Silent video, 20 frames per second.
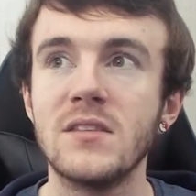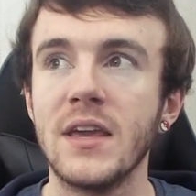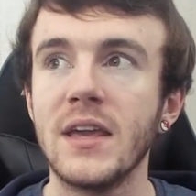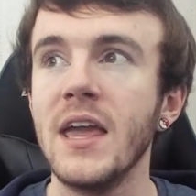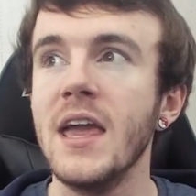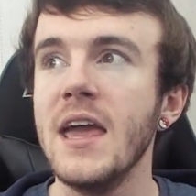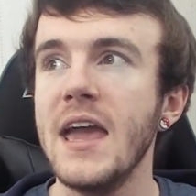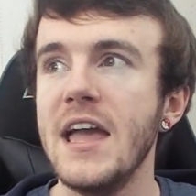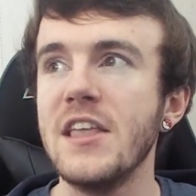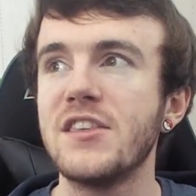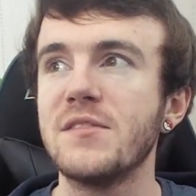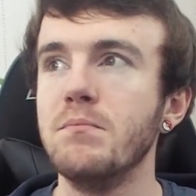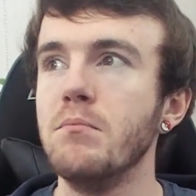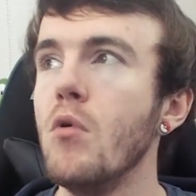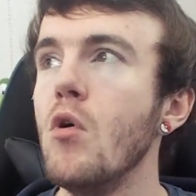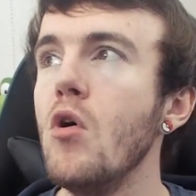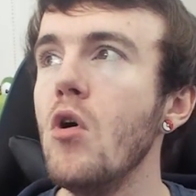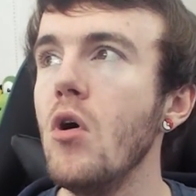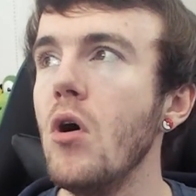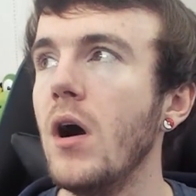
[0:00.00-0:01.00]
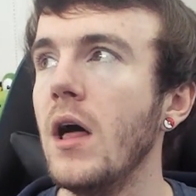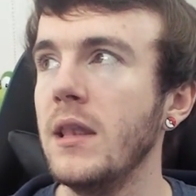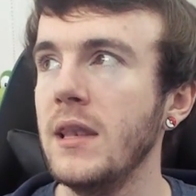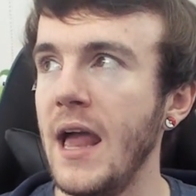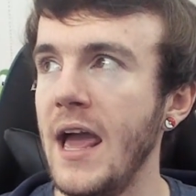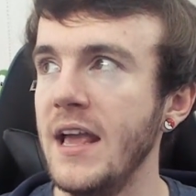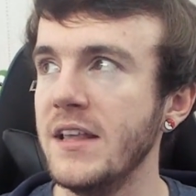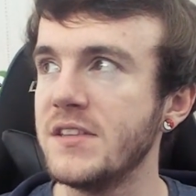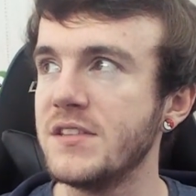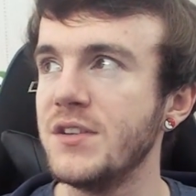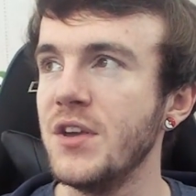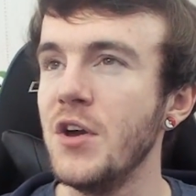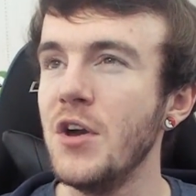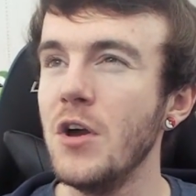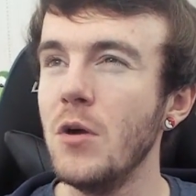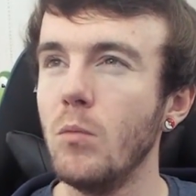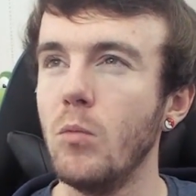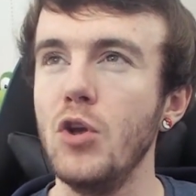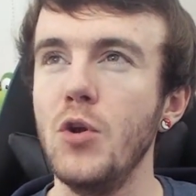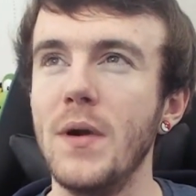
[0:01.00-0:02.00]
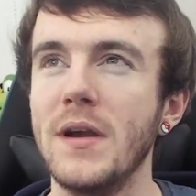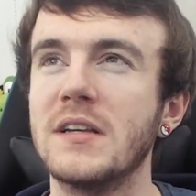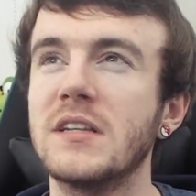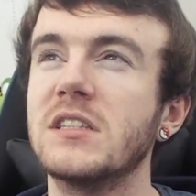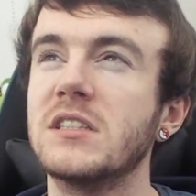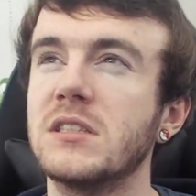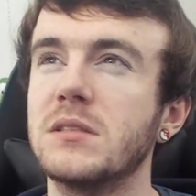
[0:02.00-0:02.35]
Like, it's more or less what you